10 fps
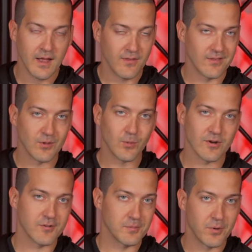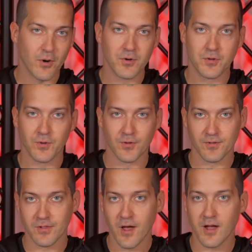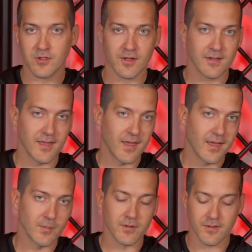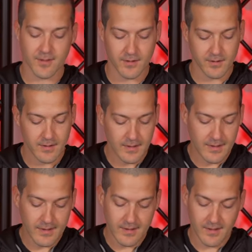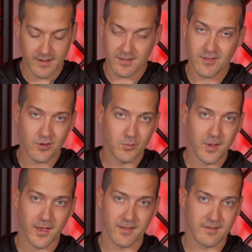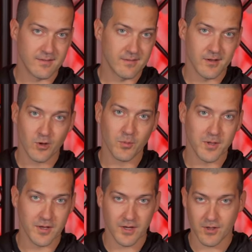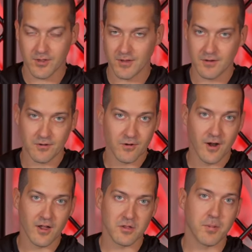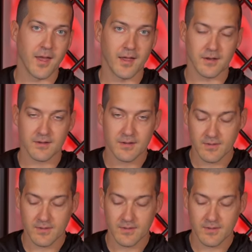This will work for Pro Tools, Logic, Ableton, Cubase, Adobe Audition, GarageBand.